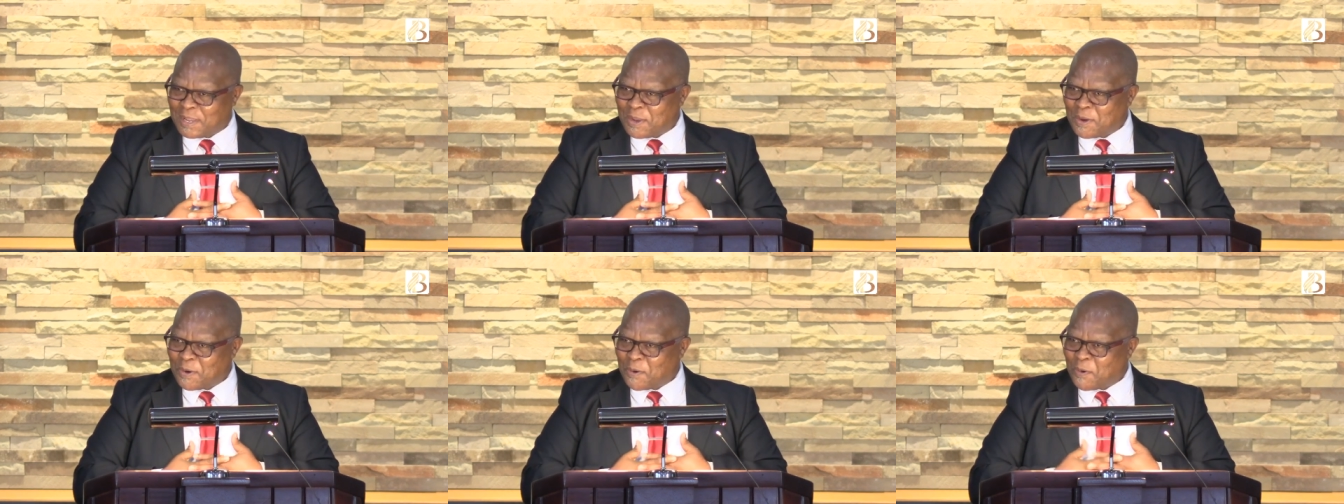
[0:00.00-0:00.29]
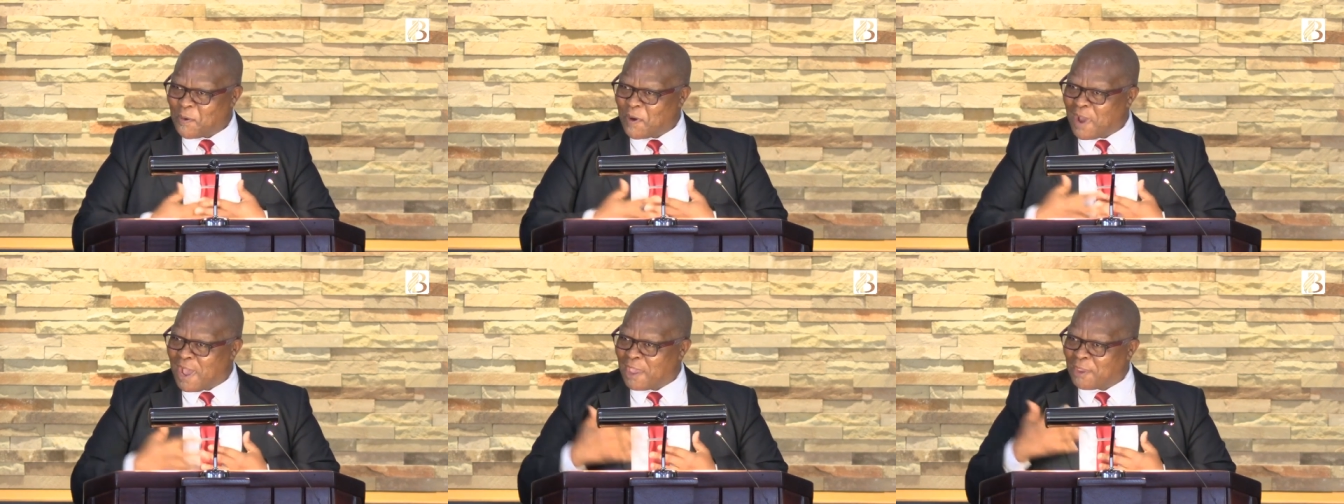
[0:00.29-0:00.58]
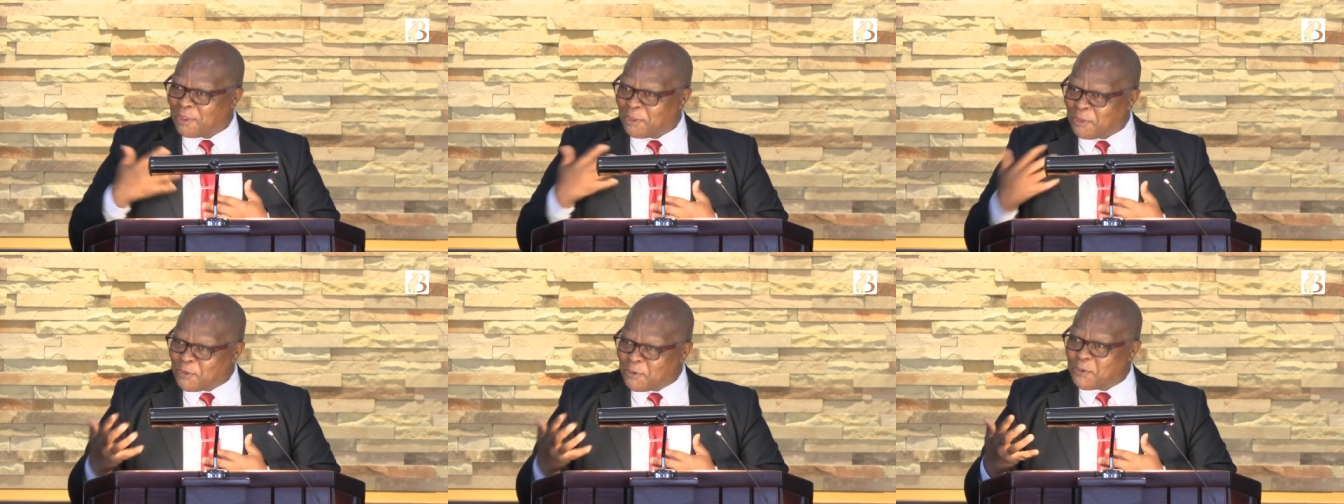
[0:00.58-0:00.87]
who are
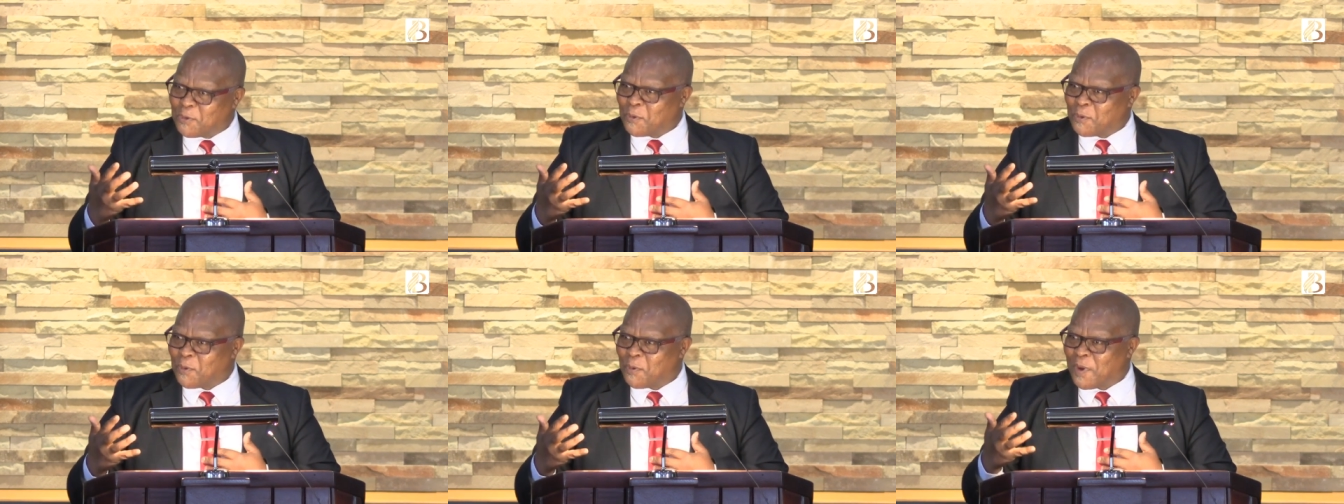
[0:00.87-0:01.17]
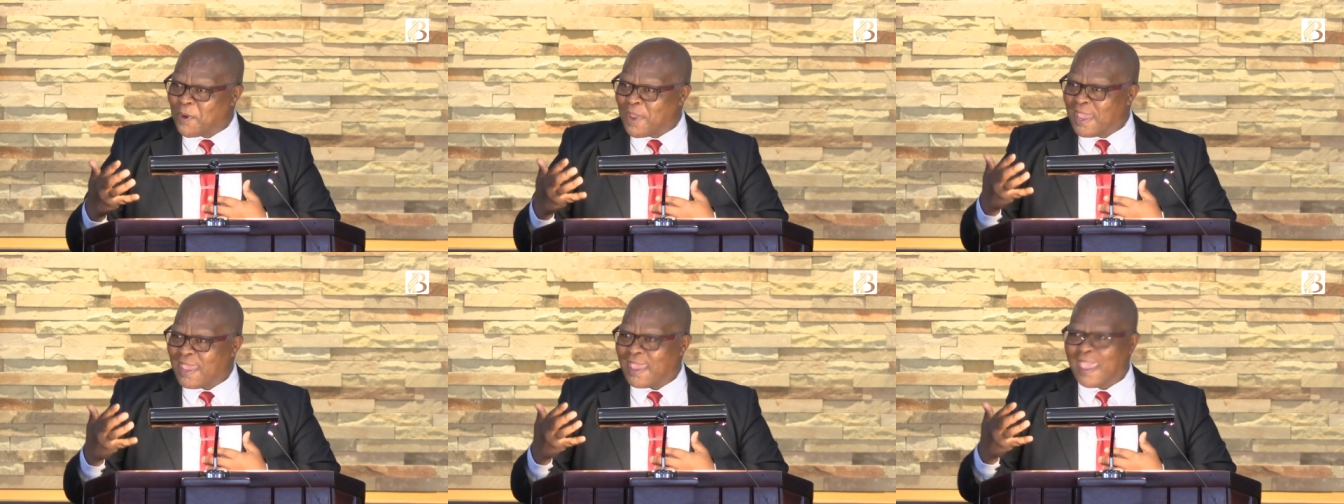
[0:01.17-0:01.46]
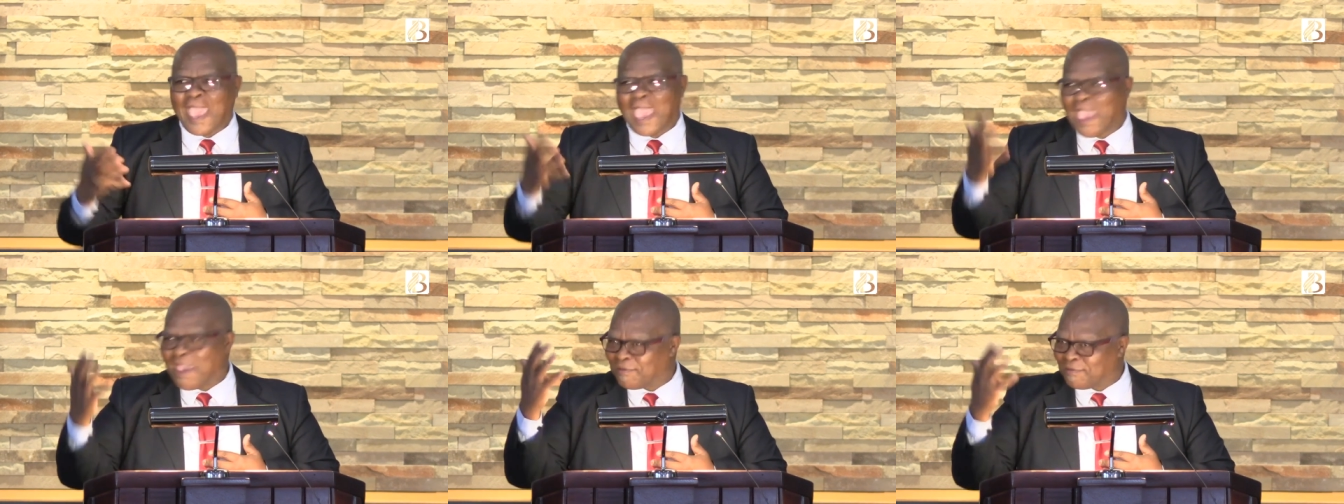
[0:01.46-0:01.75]
new
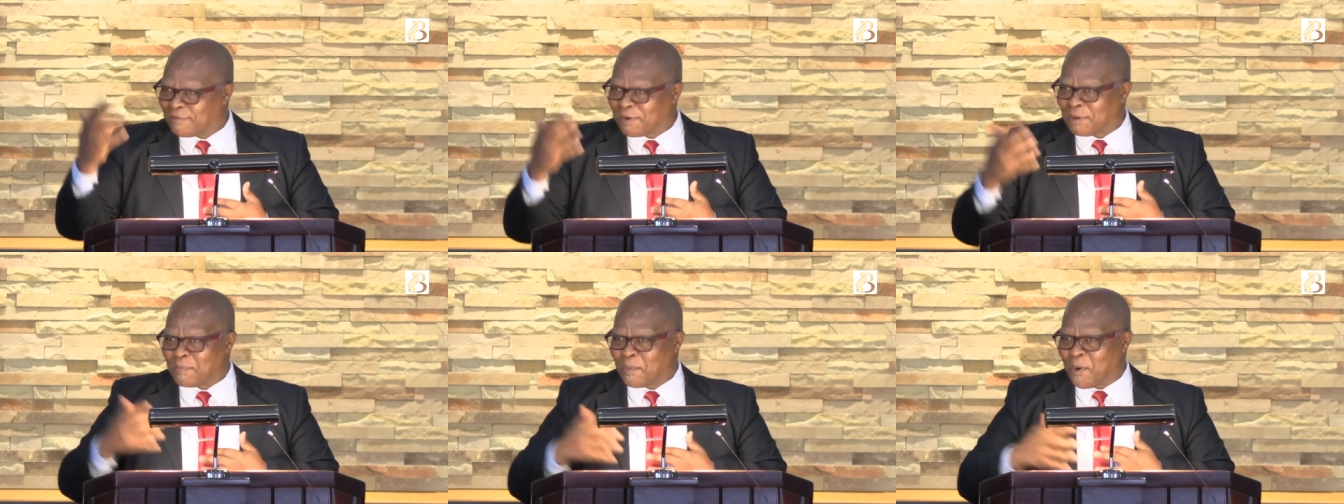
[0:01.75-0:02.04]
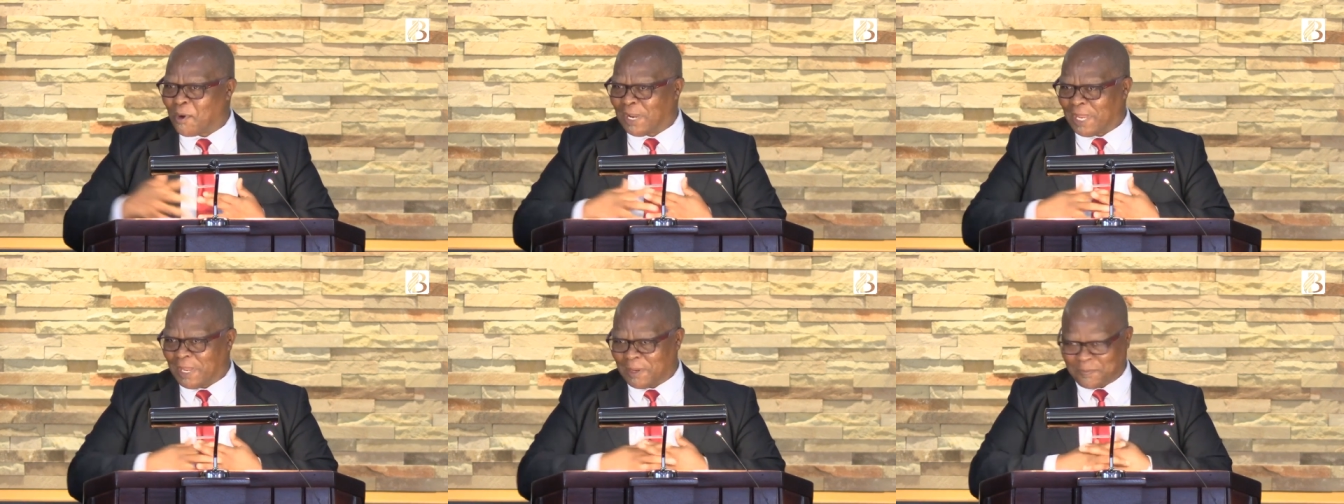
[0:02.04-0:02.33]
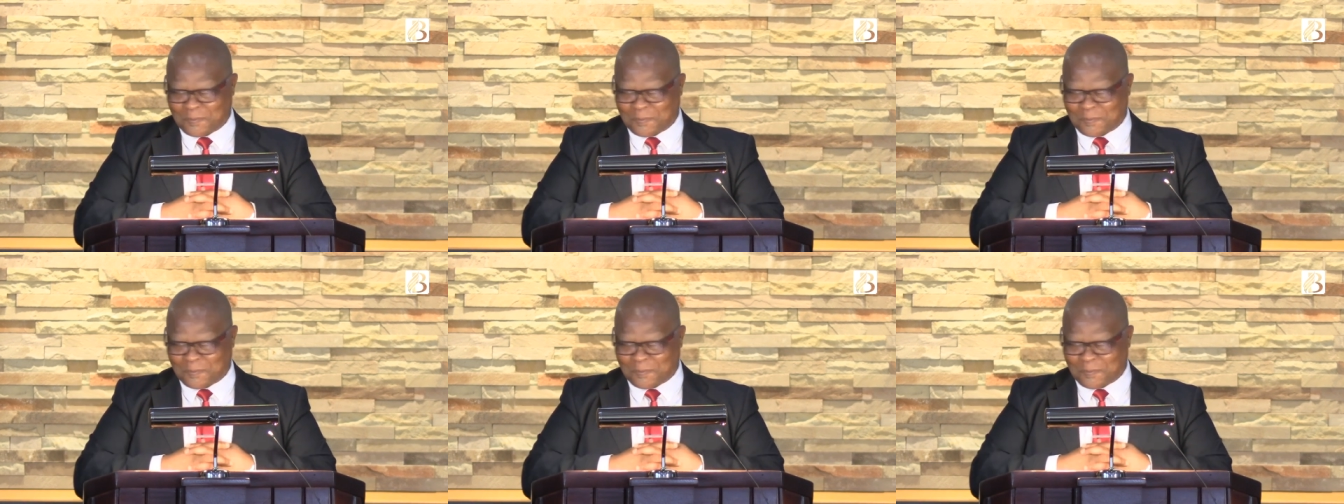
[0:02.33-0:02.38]
every morning.